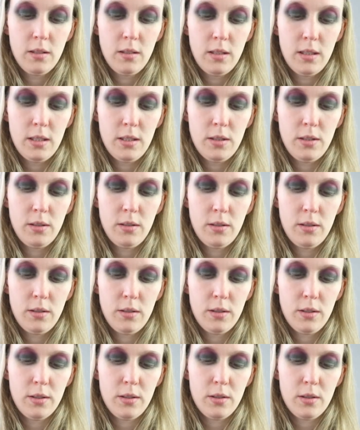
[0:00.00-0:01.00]
I need
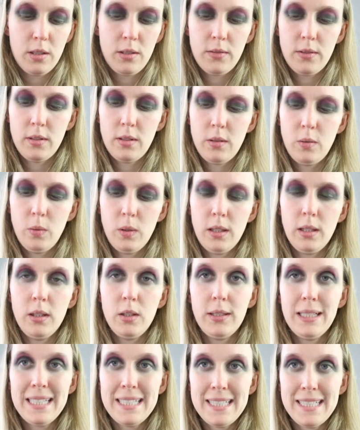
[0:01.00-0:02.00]
to just go over with a
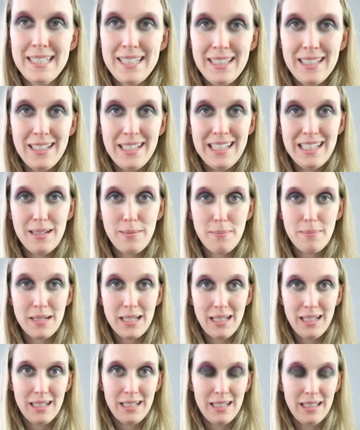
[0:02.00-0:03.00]
little concealer in
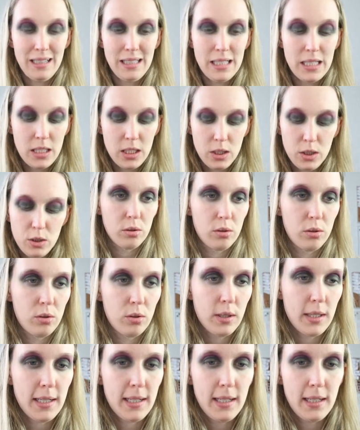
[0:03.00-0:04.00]
my eyelids to
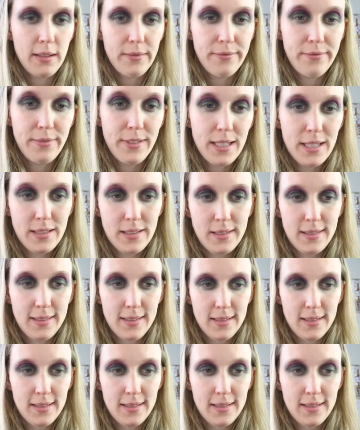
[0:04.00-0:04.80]
try and fix